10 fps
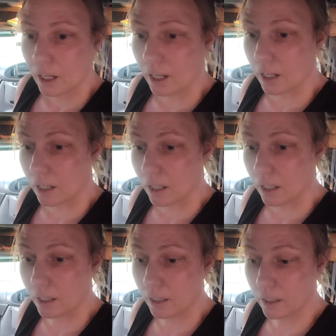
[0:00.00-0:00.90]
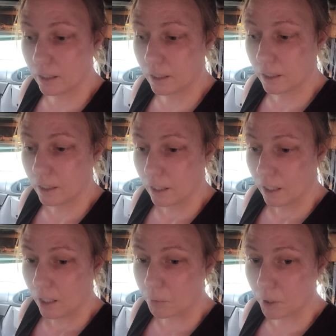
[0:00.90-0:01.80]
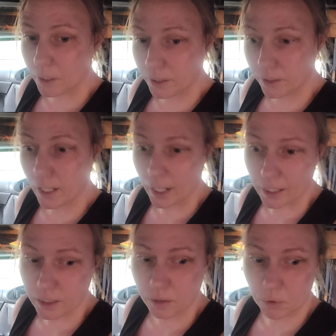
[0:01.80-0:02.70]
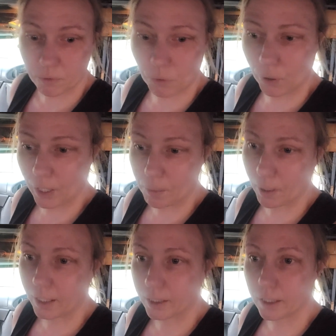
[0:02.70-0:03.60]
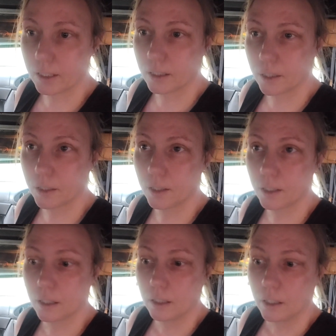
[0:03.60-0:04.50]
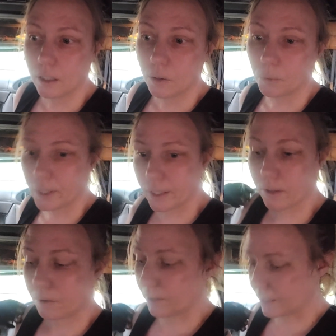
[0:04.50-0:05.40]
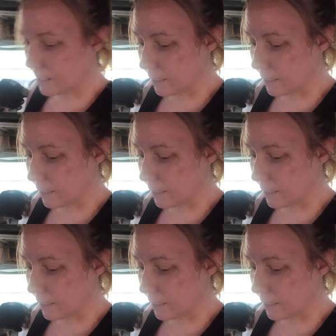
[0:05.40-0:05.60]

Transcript: I'll probably do that actually before I paint it with the rust